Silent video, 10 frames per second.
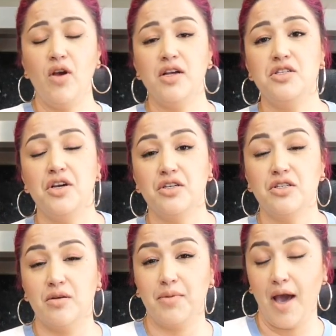you guys hear
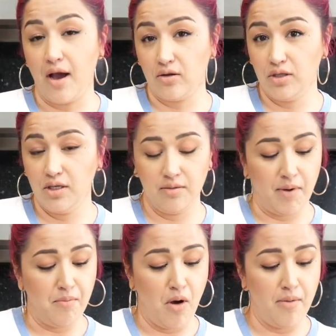some cackling, my
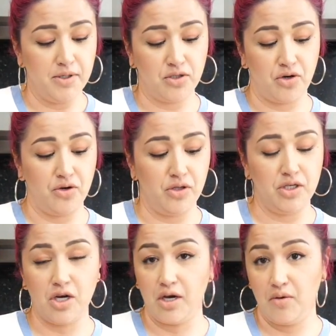mom is currently
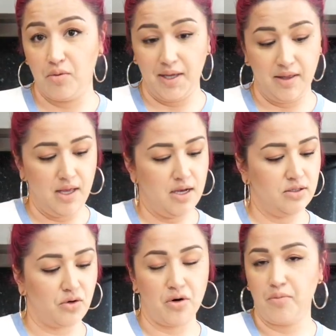talking tias
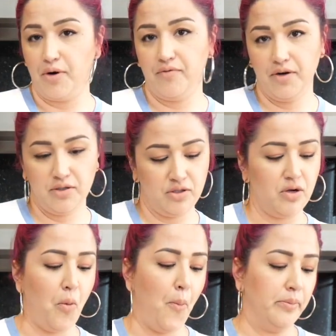or her boyfriend,
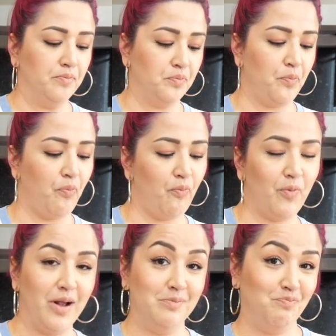so
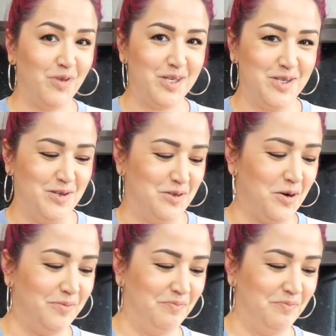excuse her.